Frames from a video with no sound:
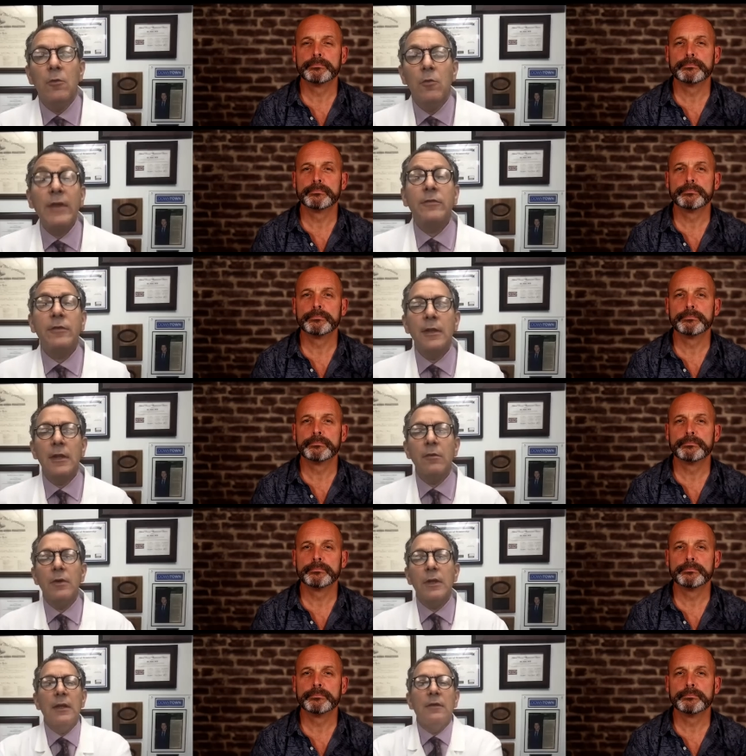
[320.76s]
Speaker 1: recently
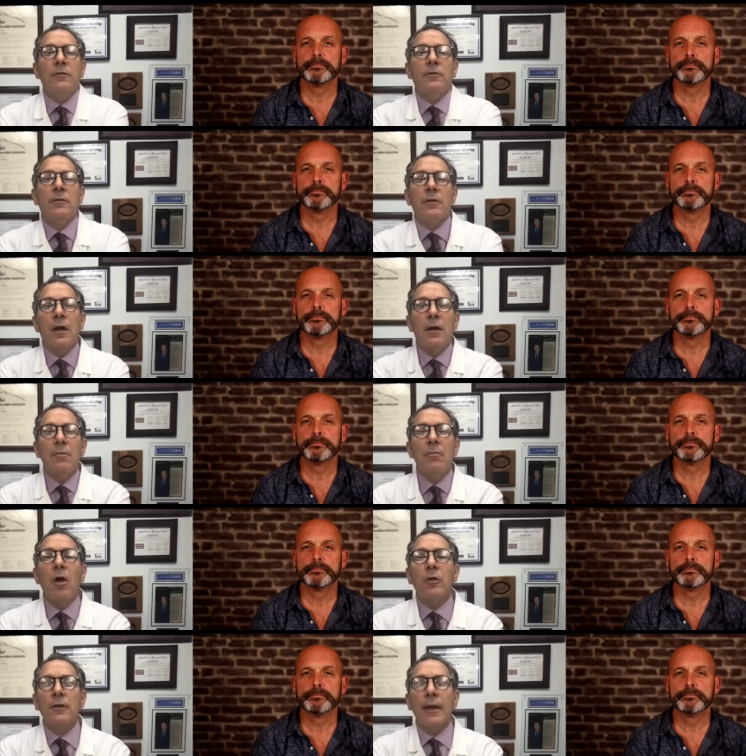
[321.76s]
released uh,
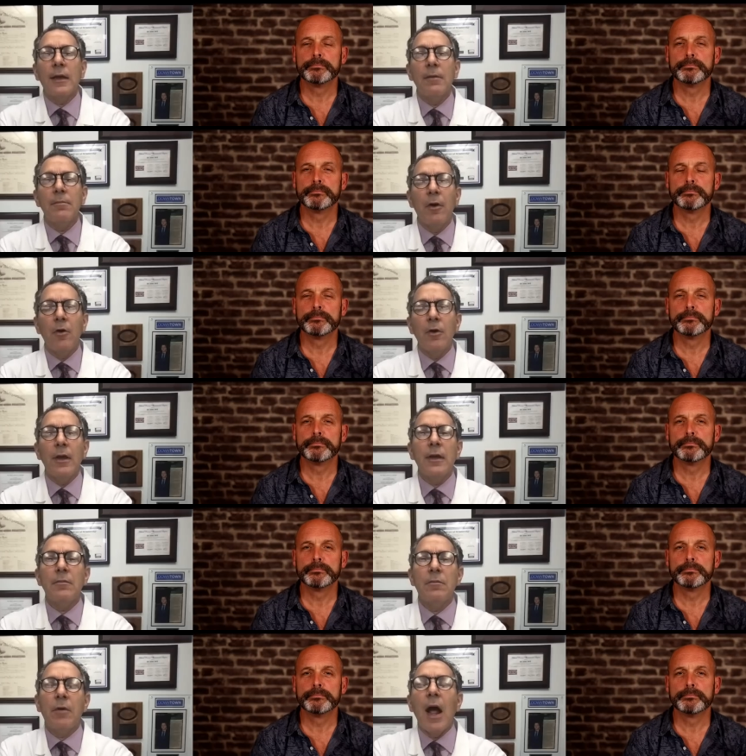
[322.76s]

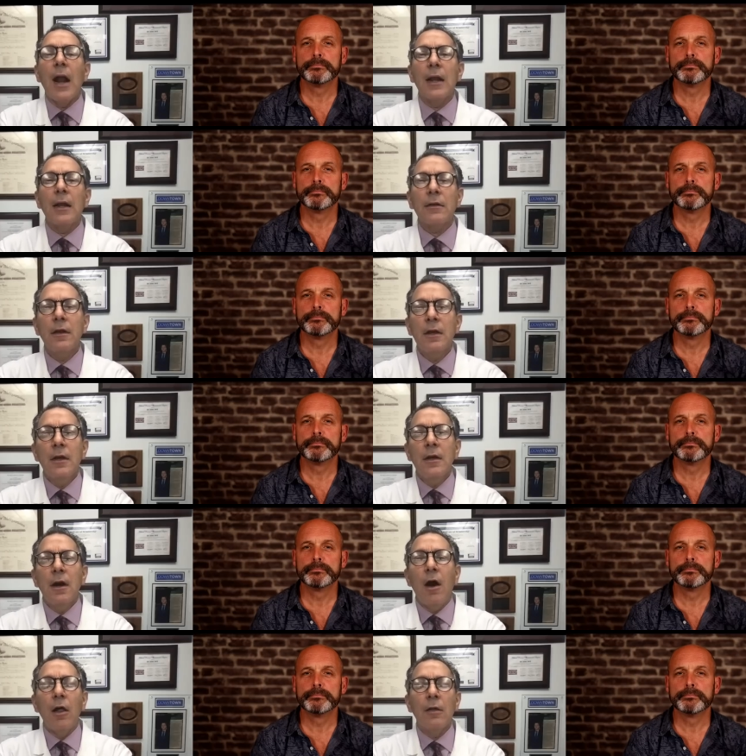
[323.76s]
multi-component product
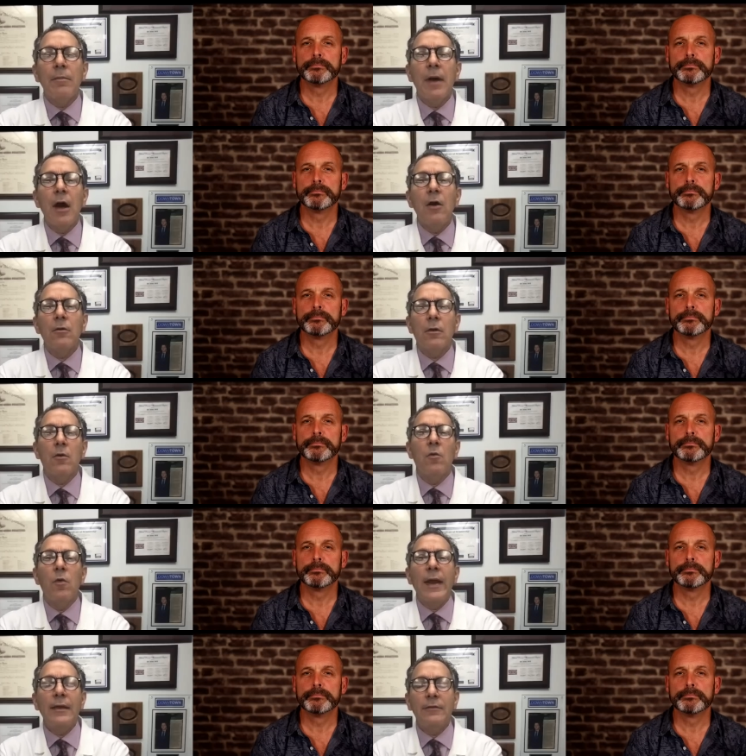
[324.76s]
all about
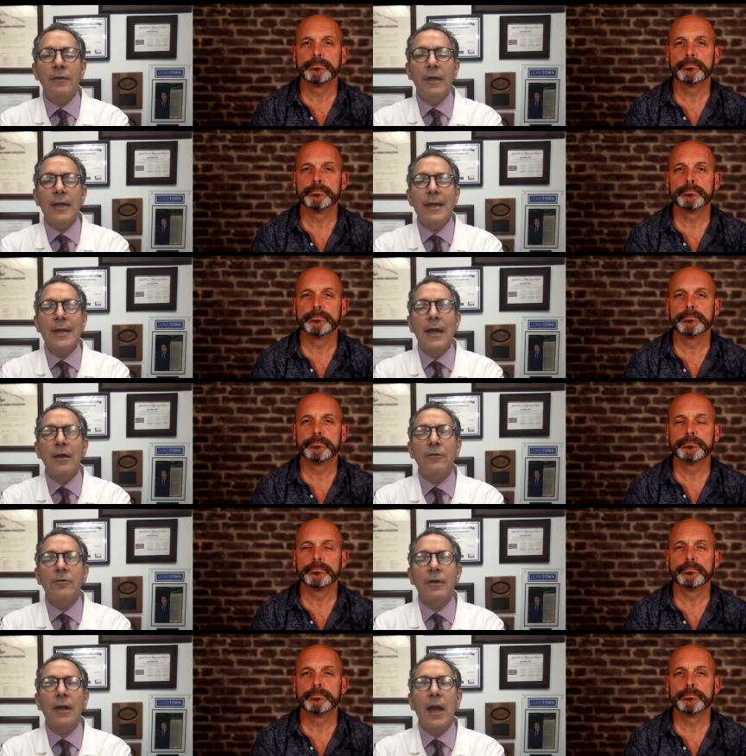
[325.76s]
raising
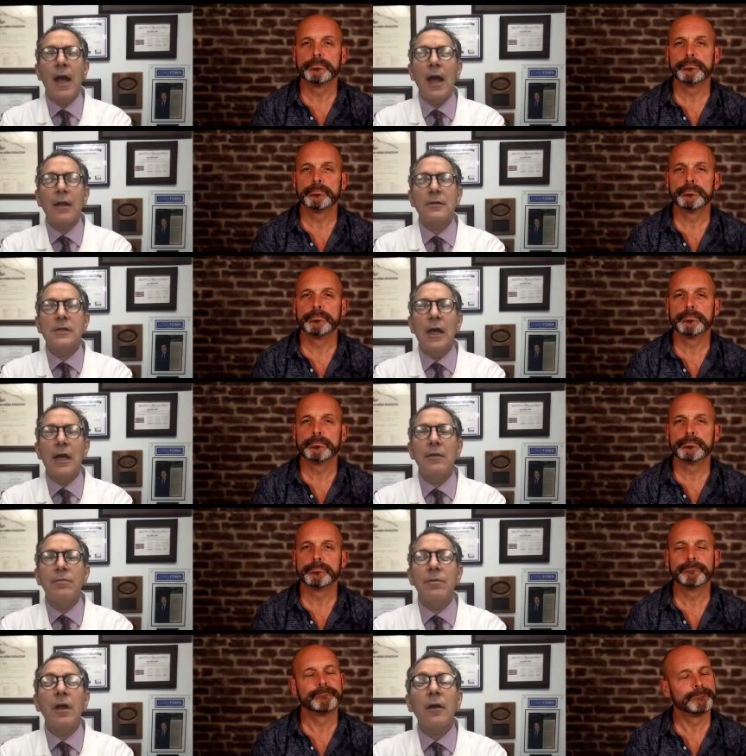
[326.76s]
nitric
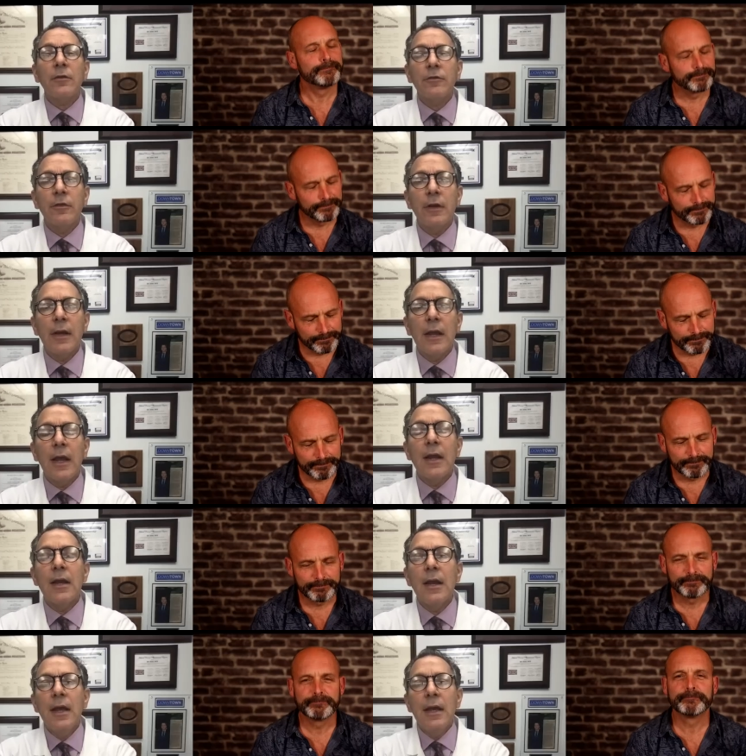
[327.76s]
oxide production.
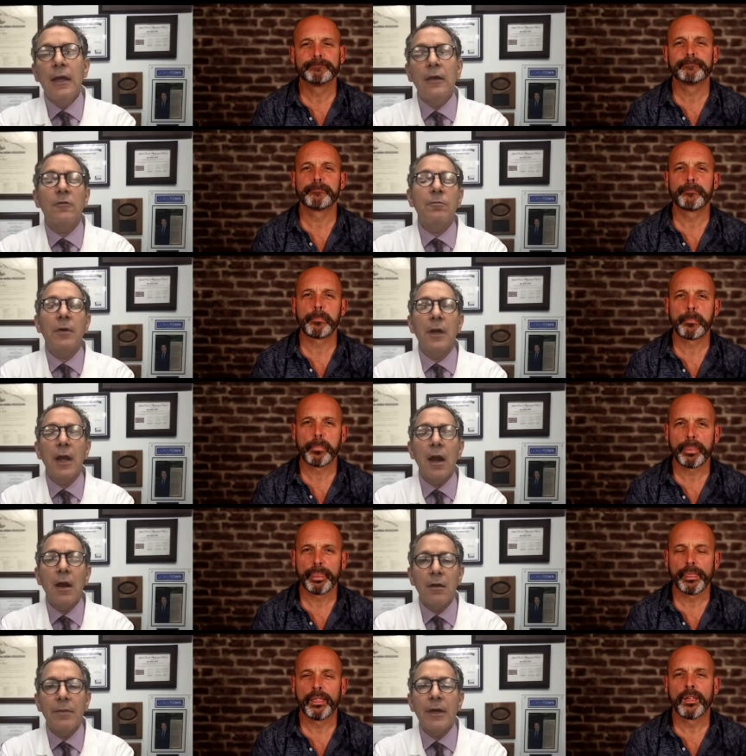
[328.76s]
And it's pretty
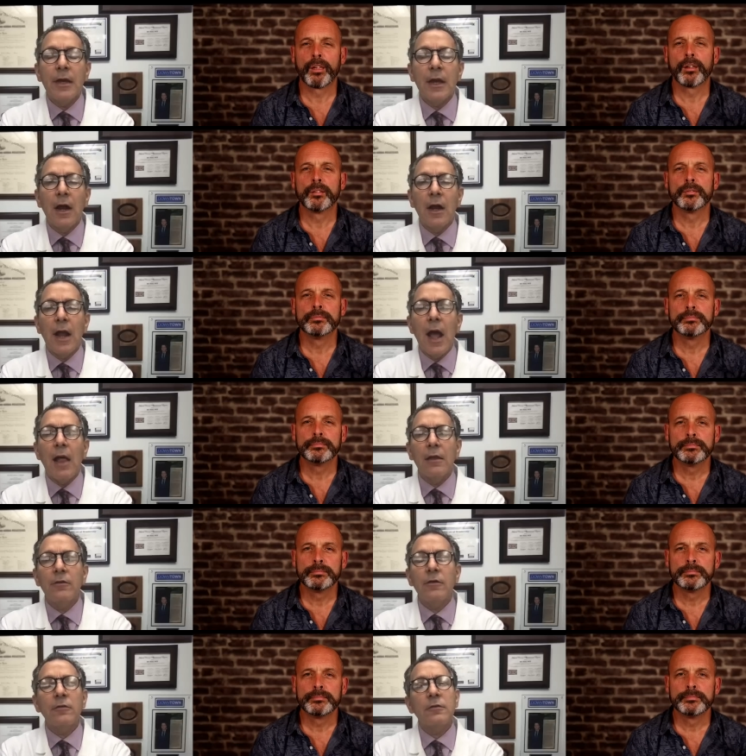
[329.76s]
hard to be a
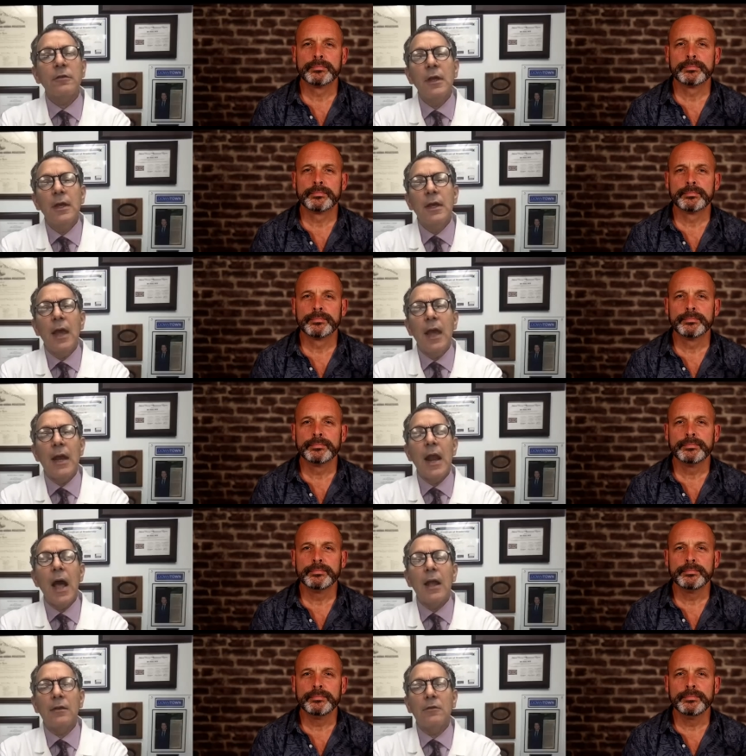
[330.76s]
cardiologist and
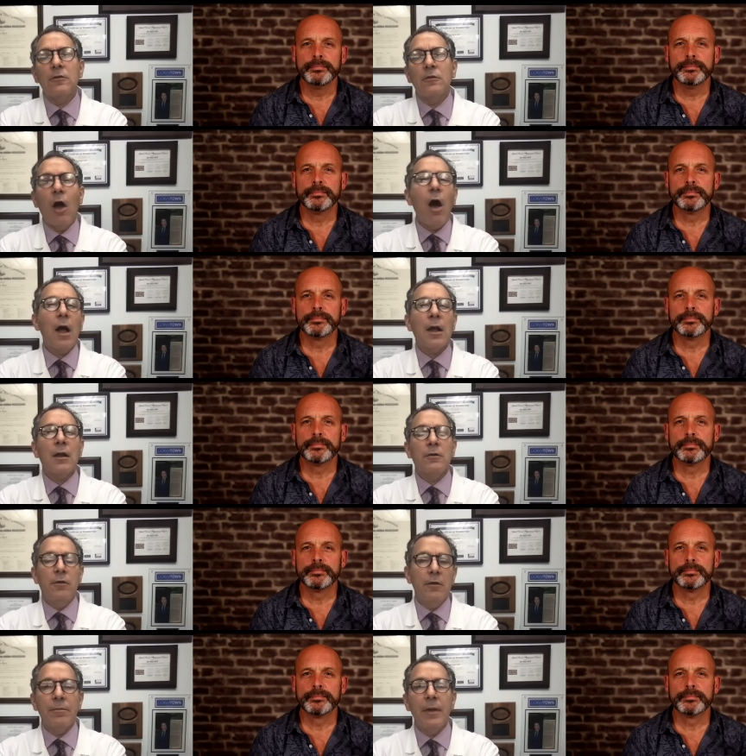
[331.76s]
not talk to your